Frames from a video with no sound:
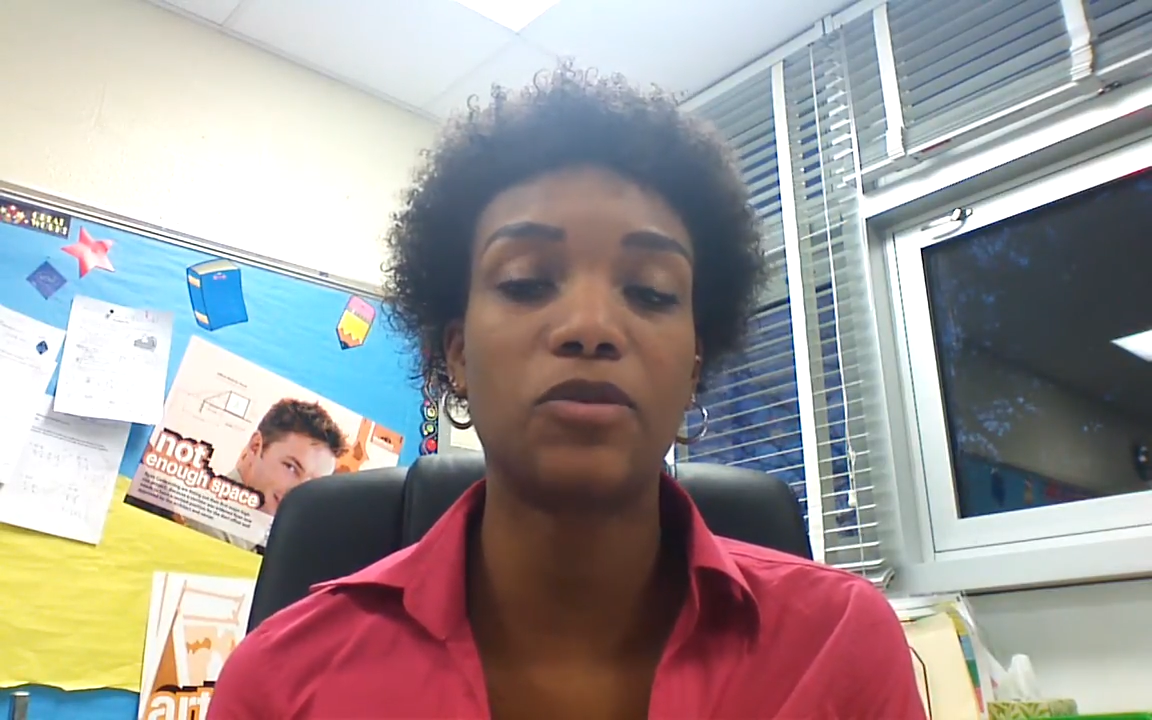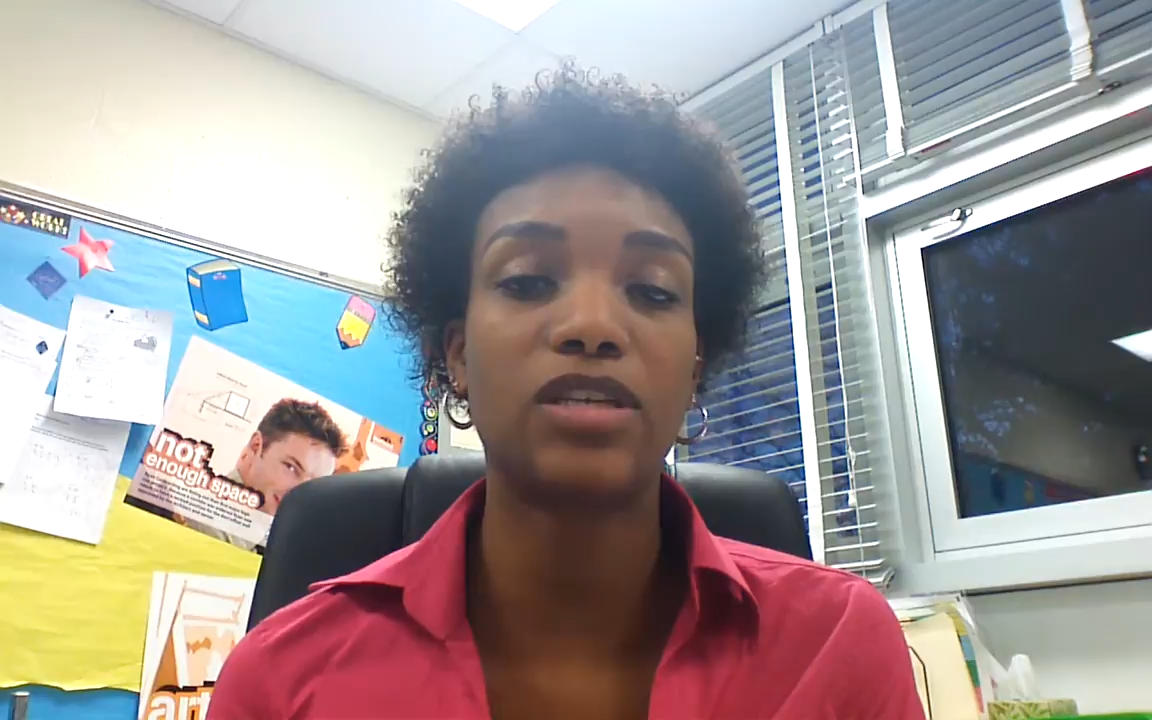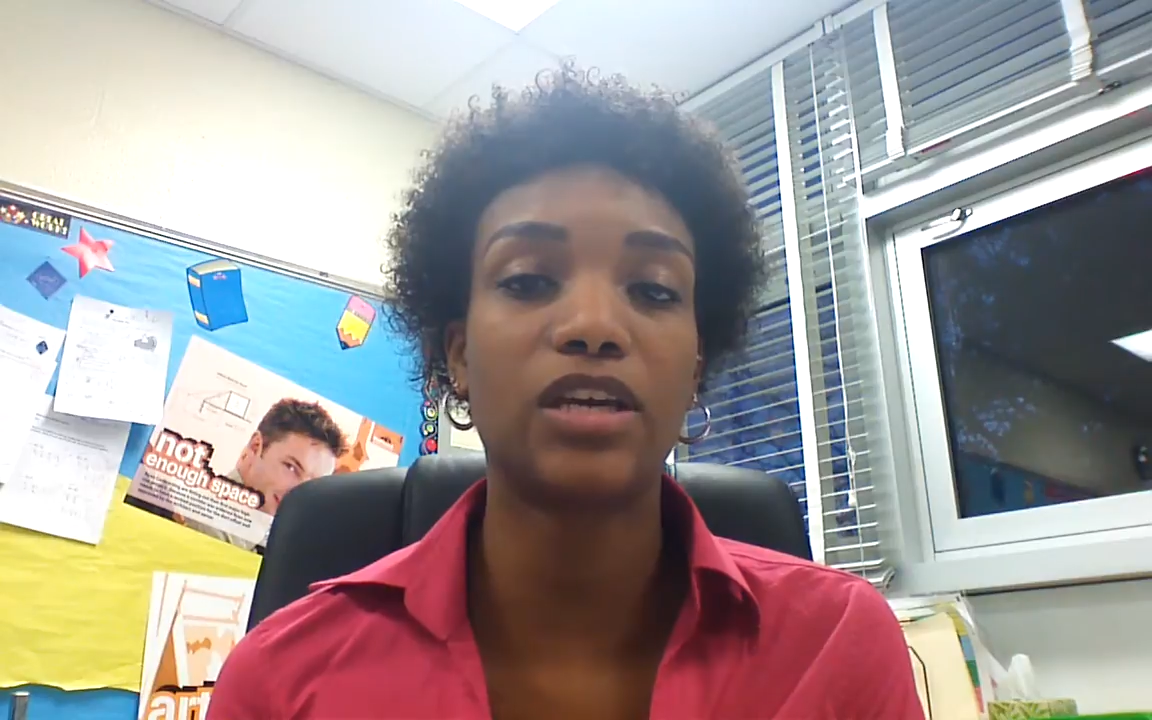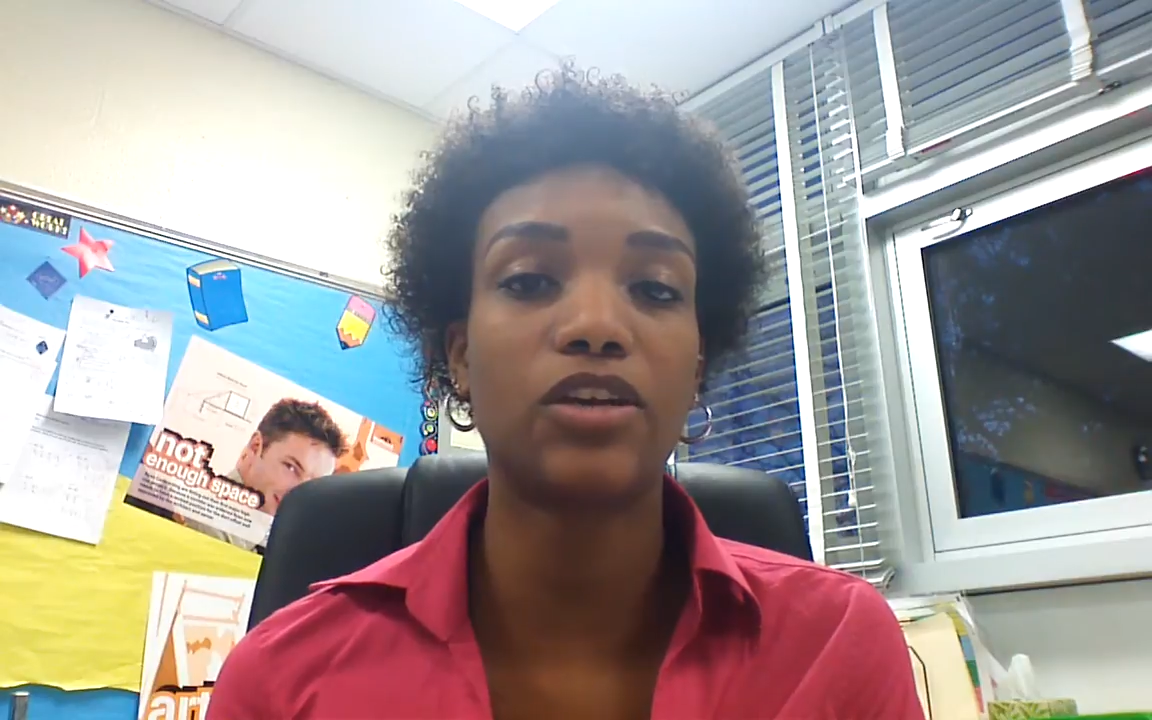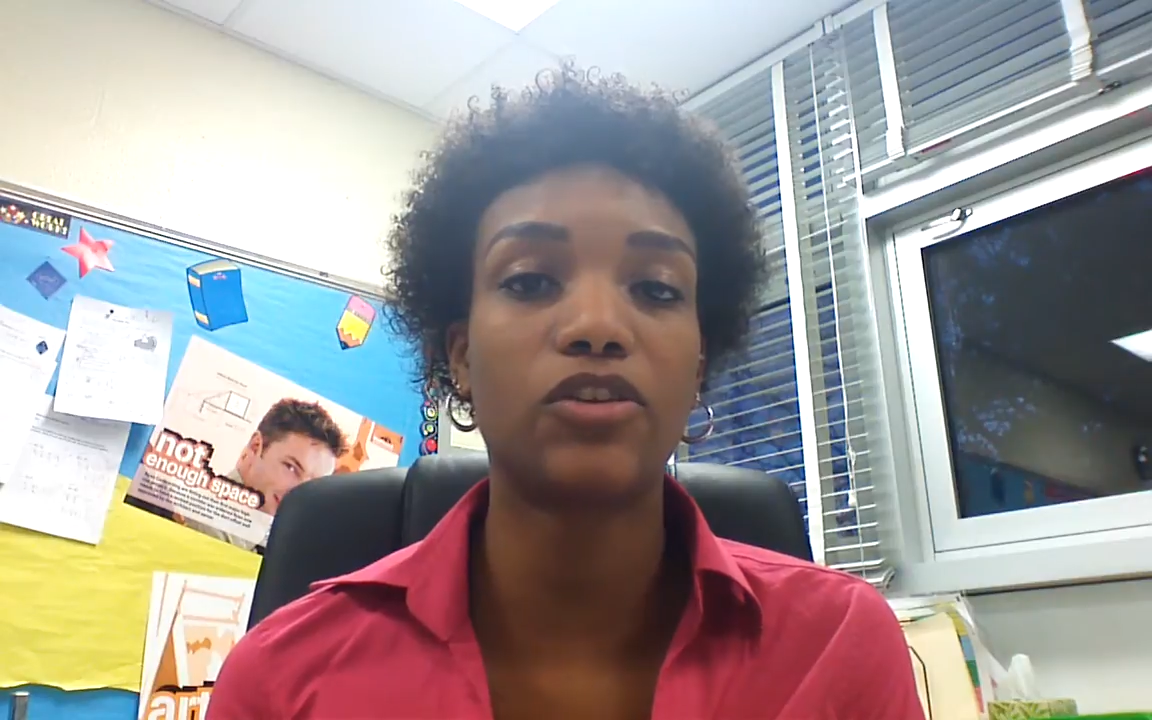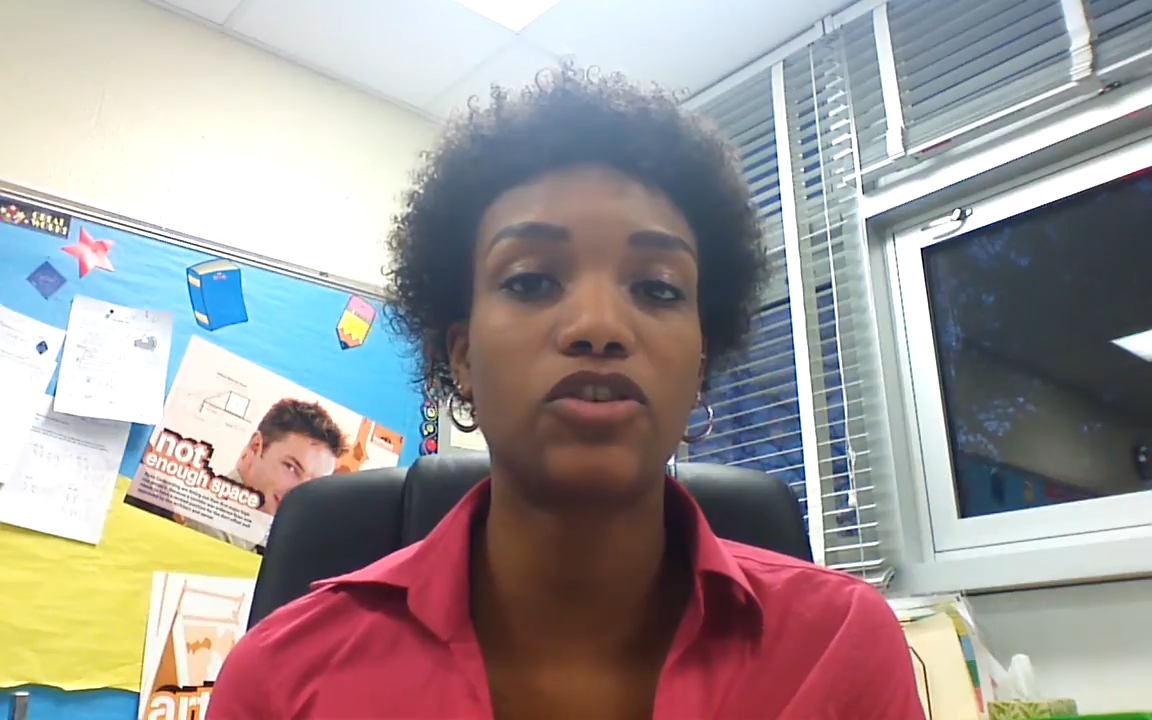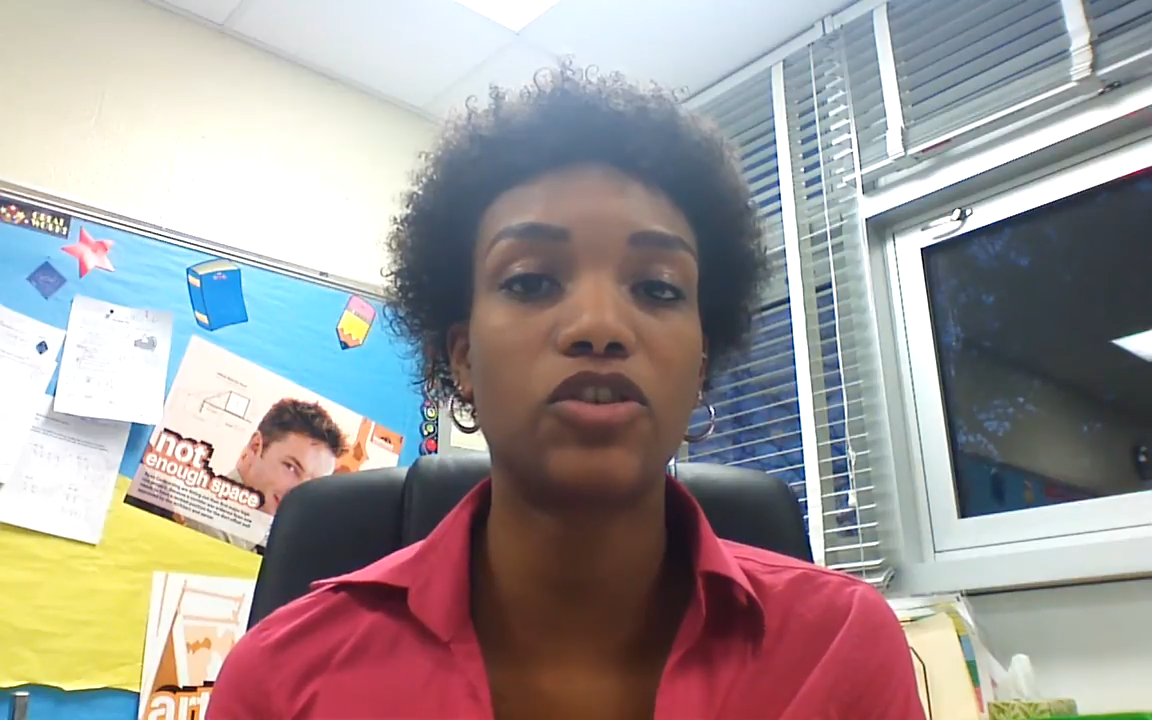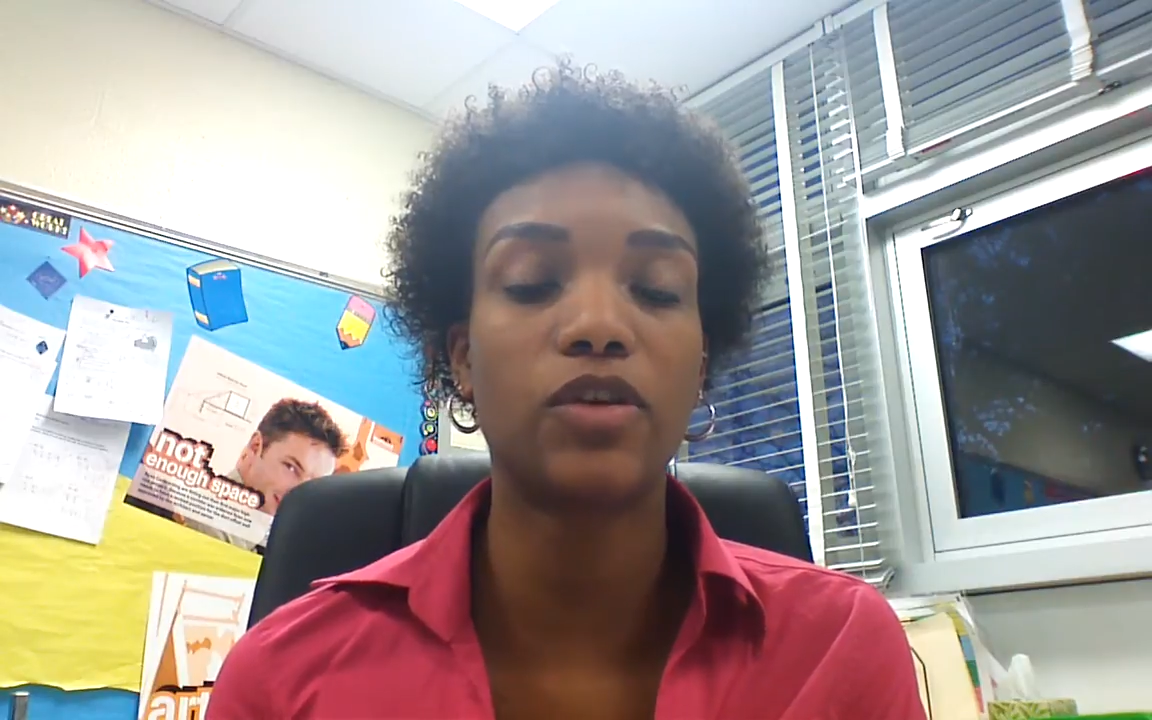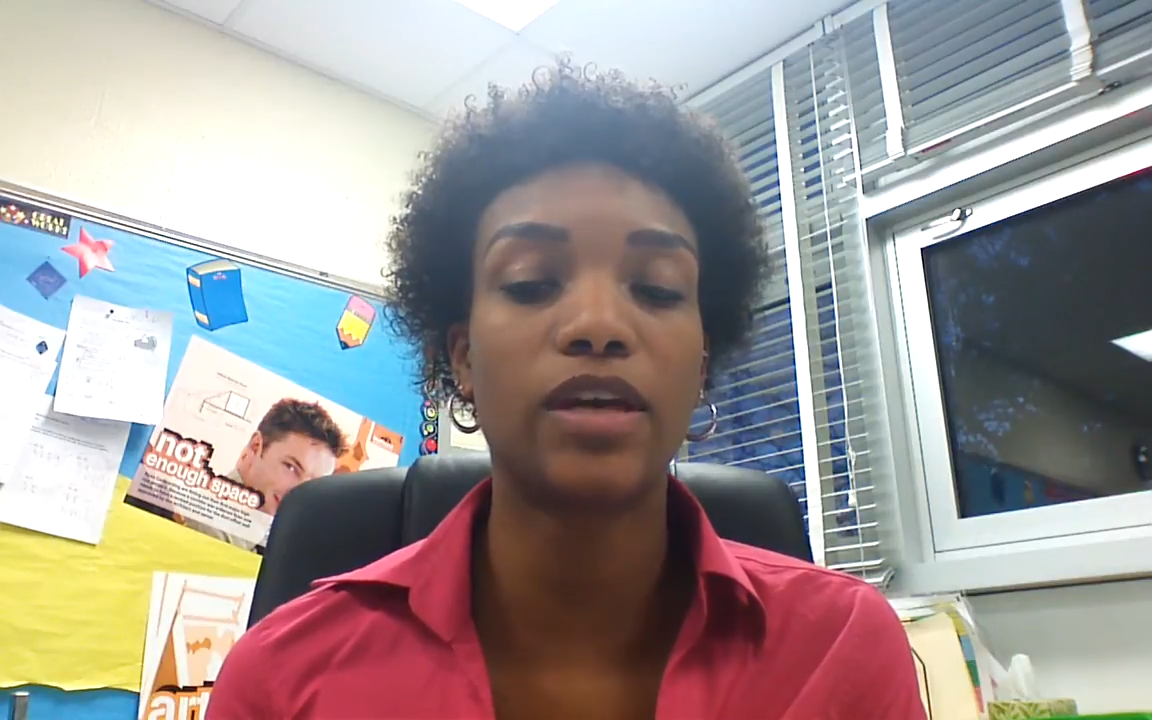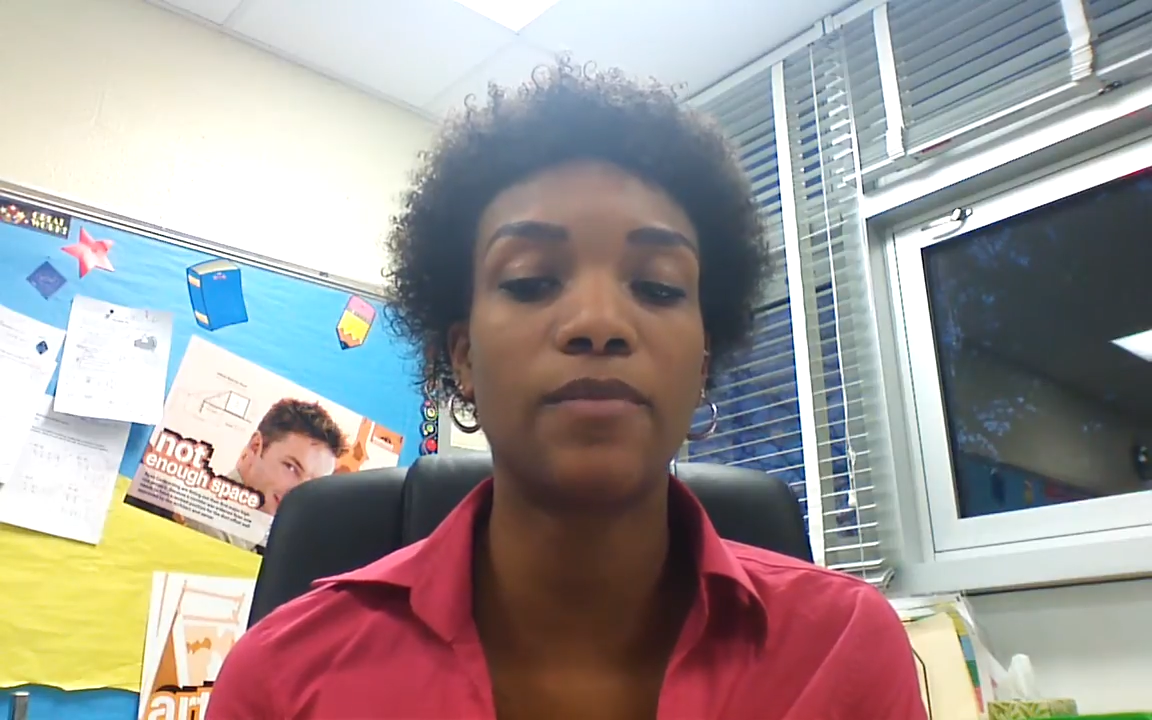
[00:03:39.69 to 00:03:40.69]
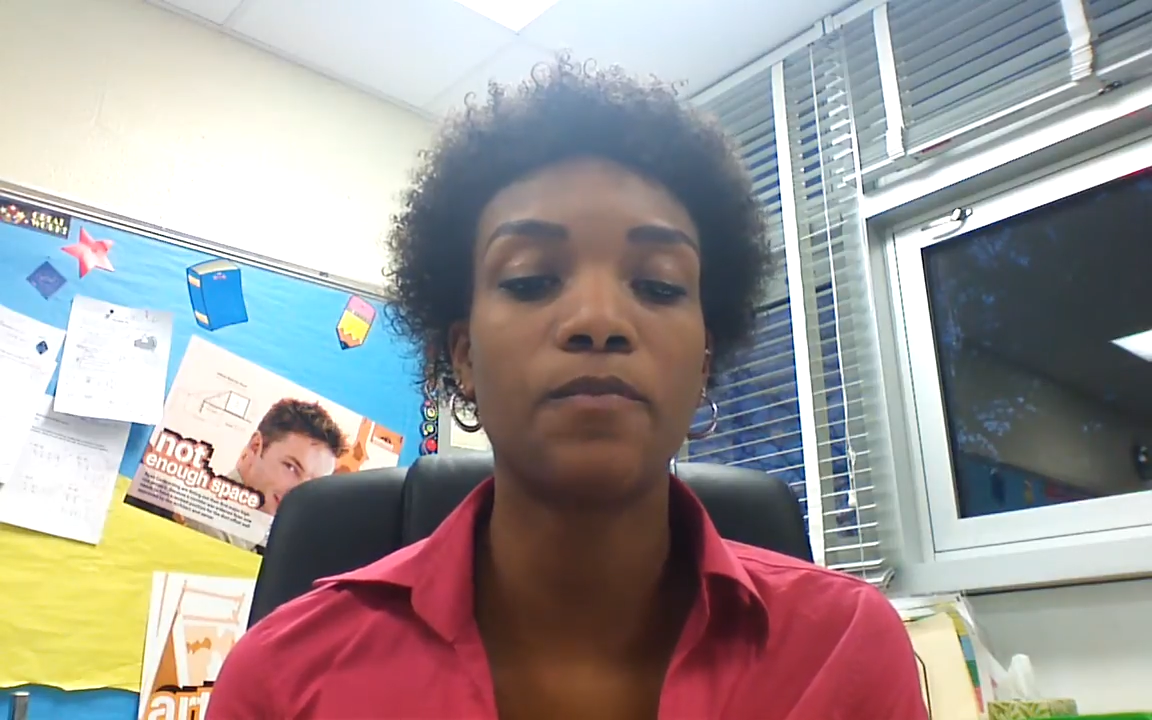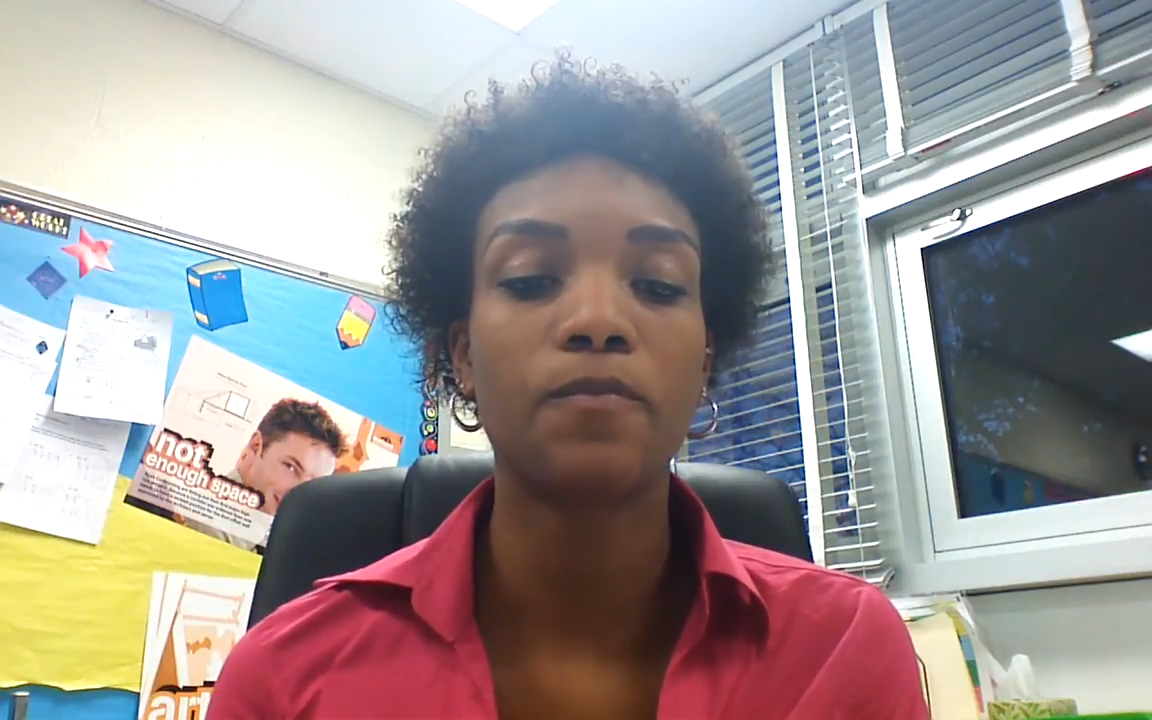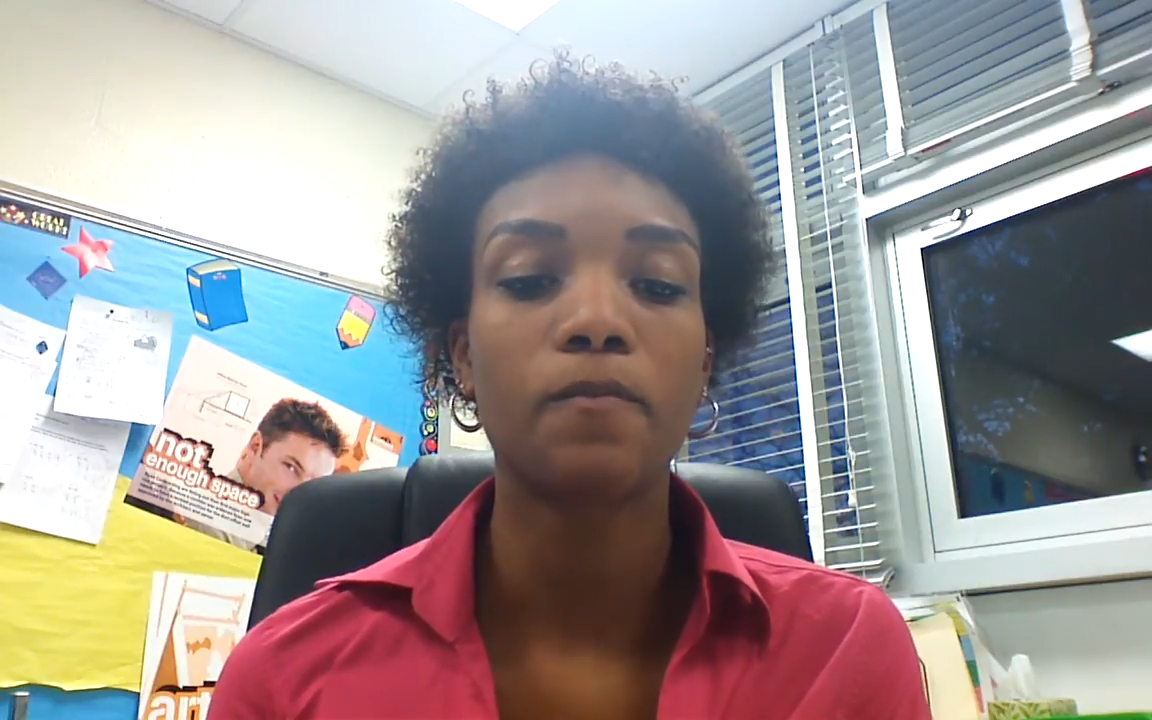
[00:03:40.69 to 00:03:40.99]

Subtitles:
particular student.